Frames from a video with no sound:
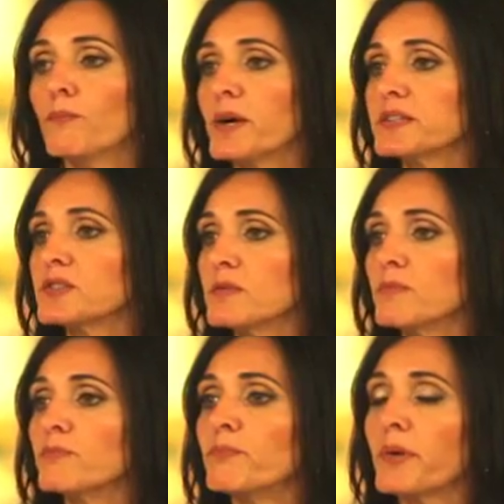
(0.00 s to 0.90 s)

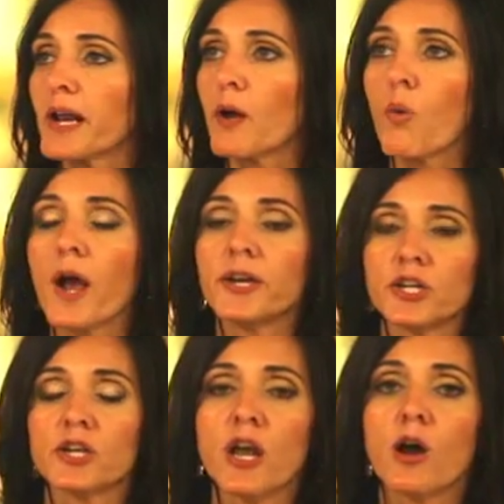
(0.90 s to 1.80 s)
But I want
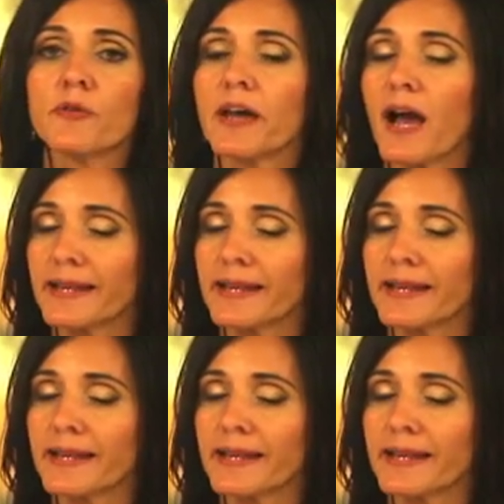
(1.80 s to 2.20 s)
you to know that